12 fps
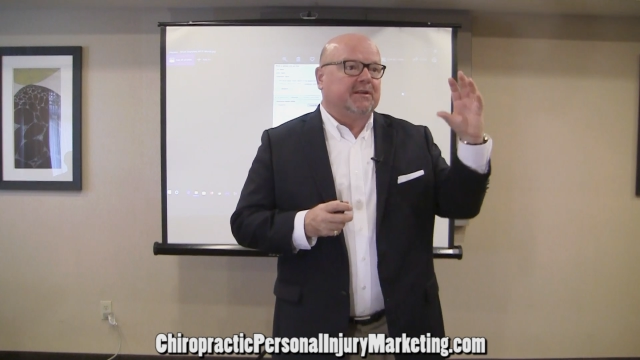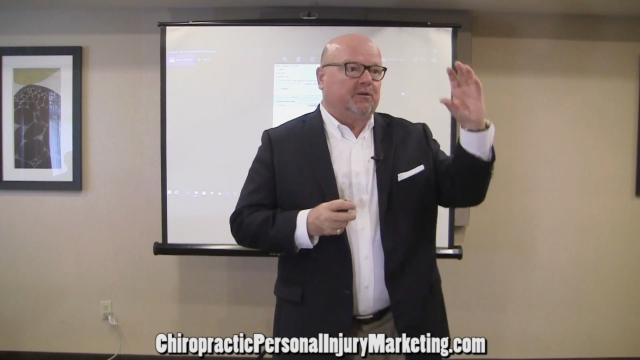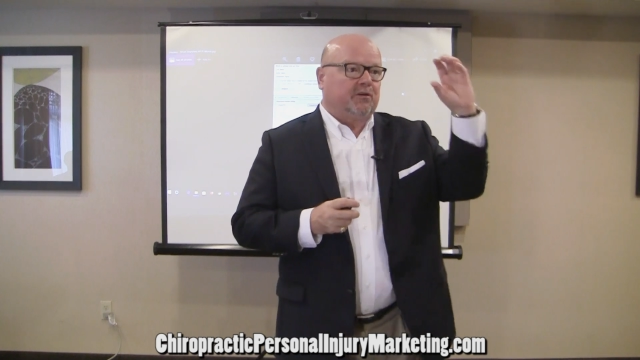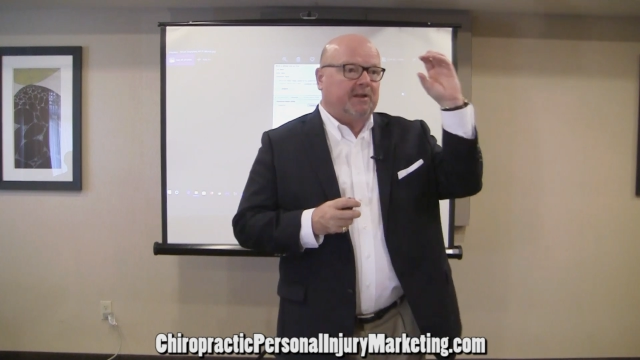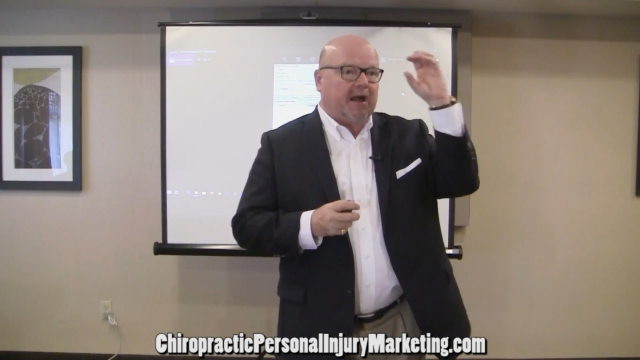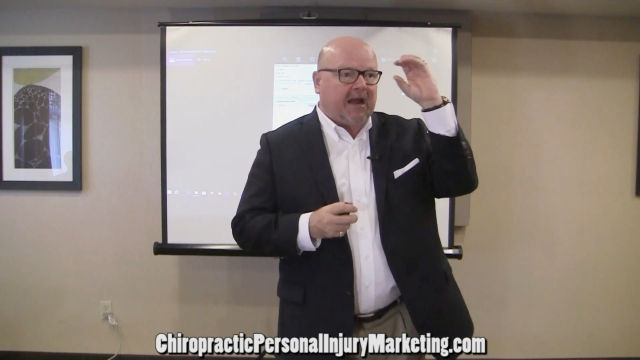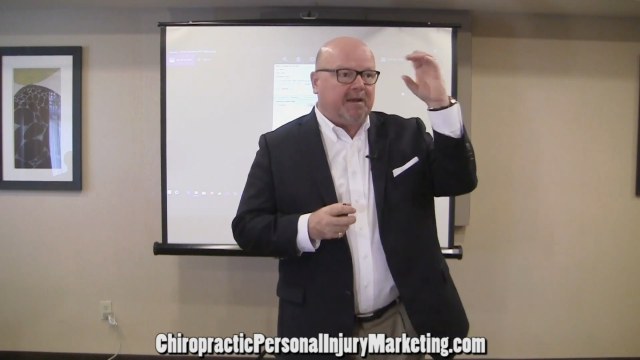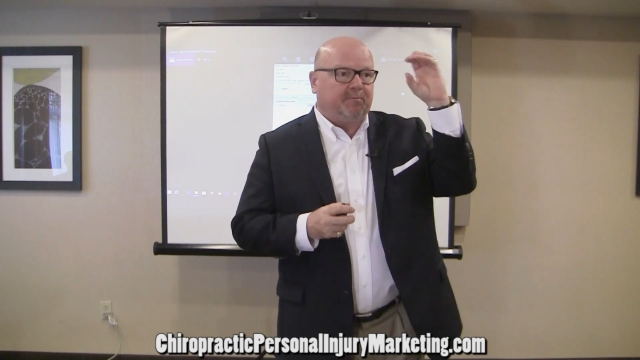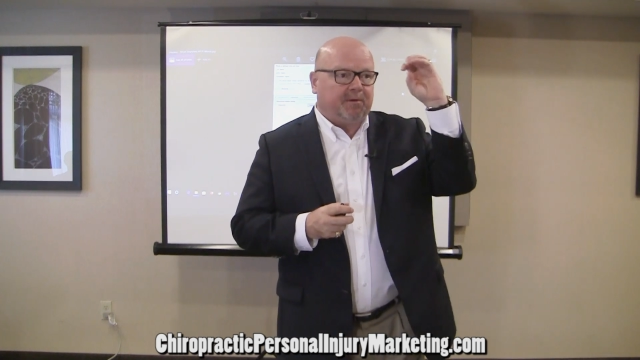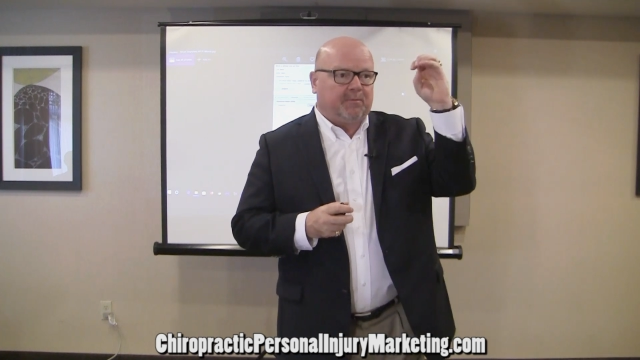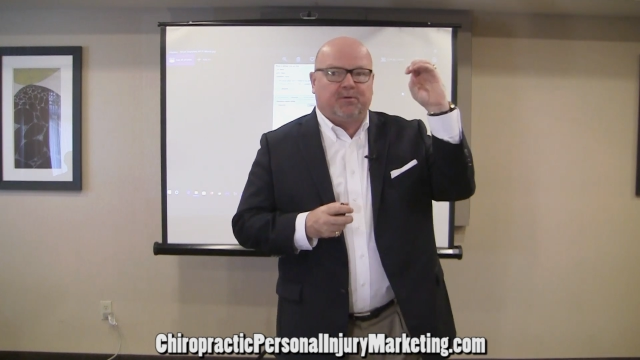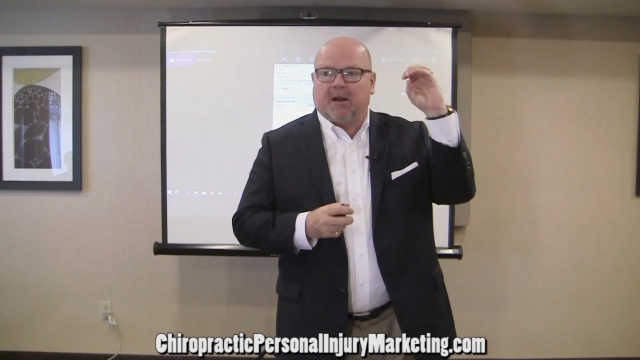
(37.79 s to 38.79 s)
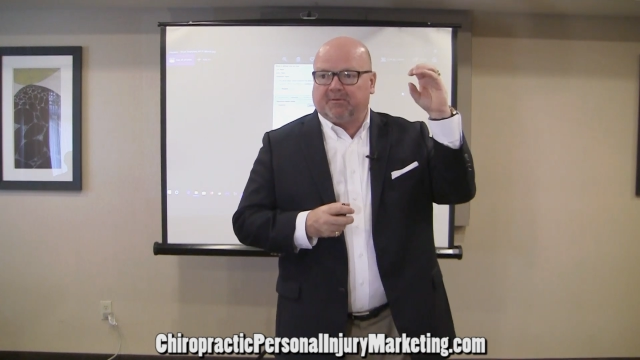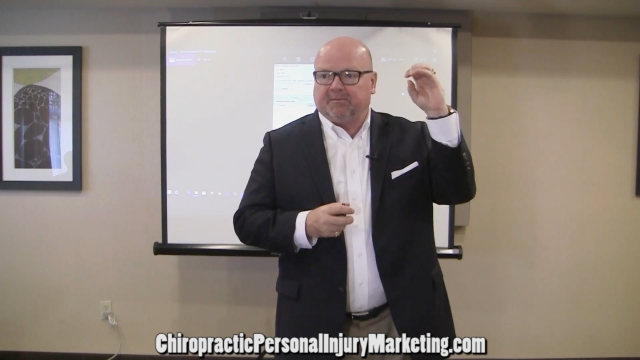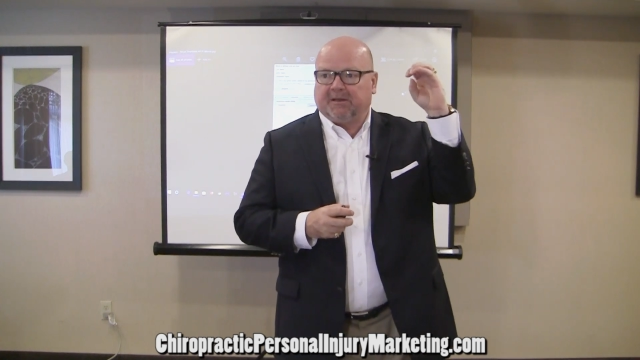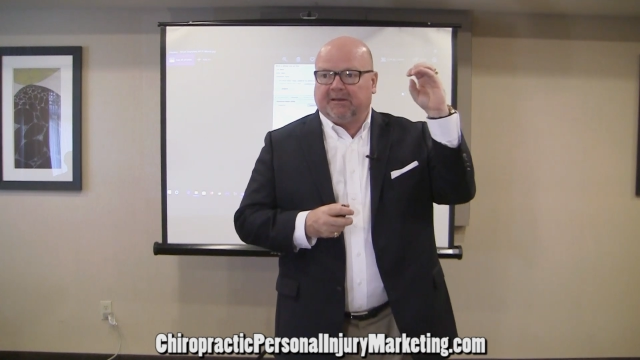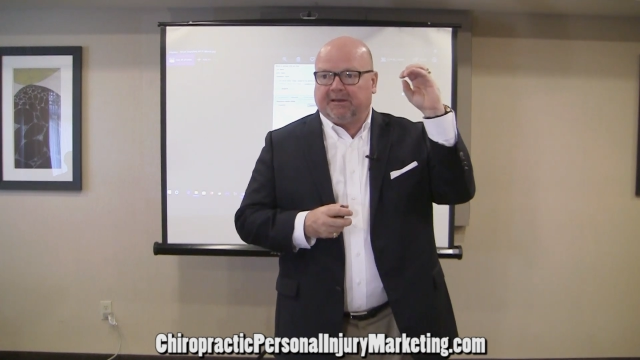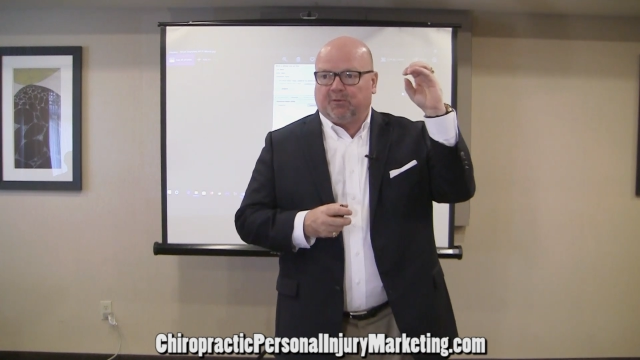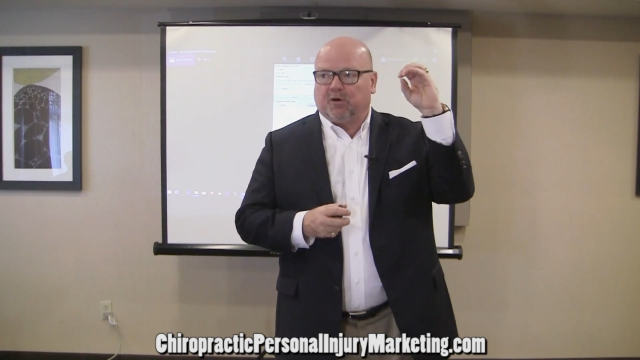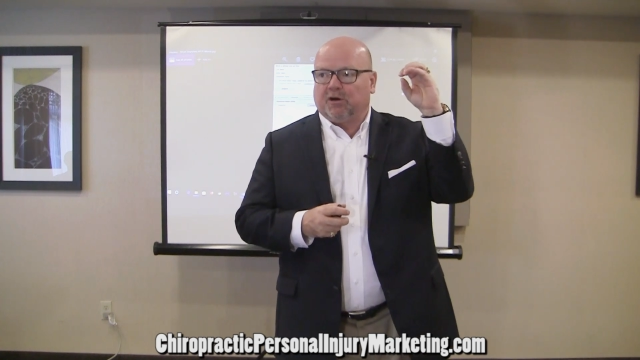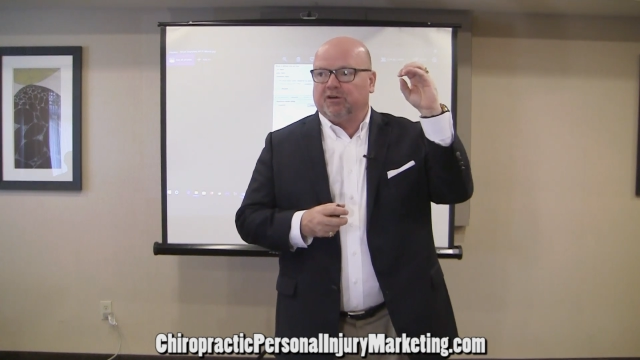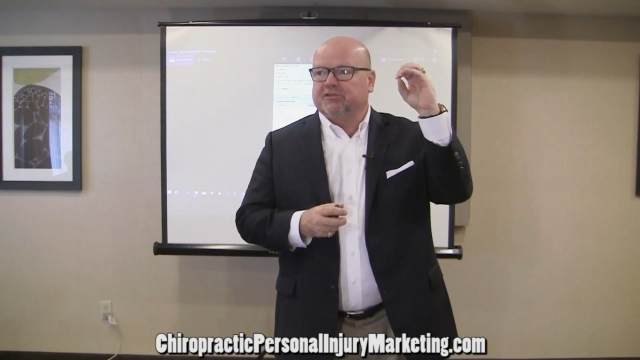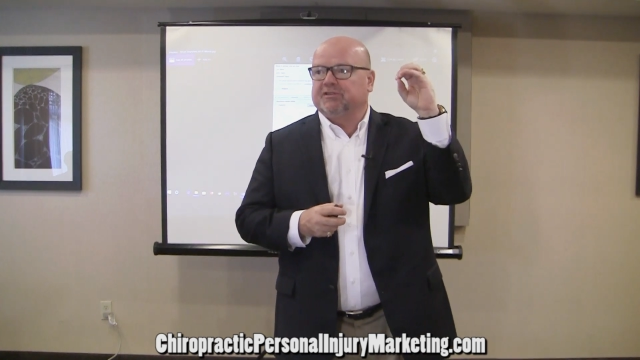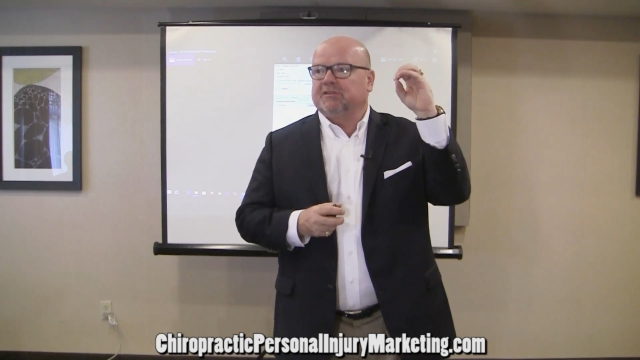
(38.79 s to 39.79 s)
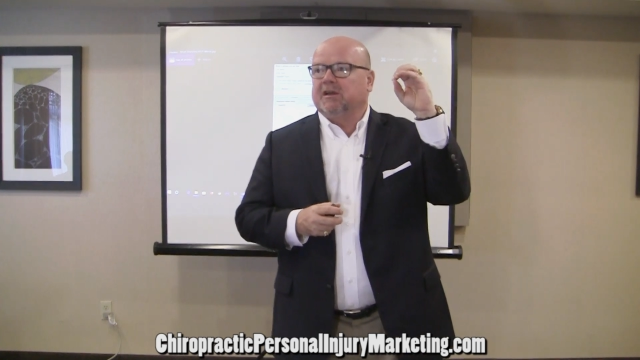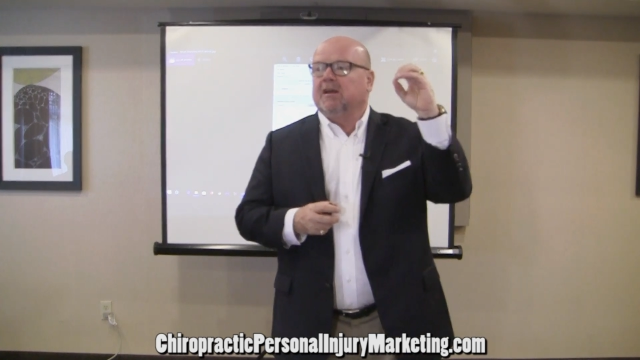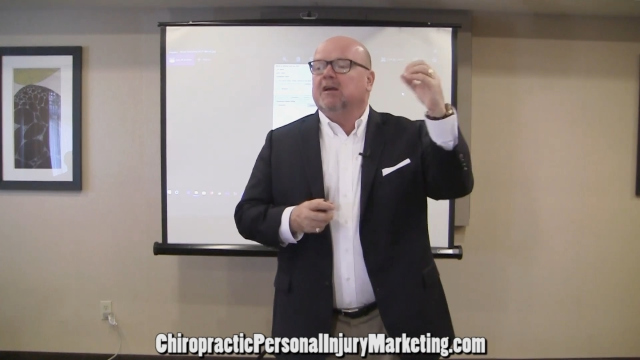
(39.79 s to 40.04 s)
that are the high probability words,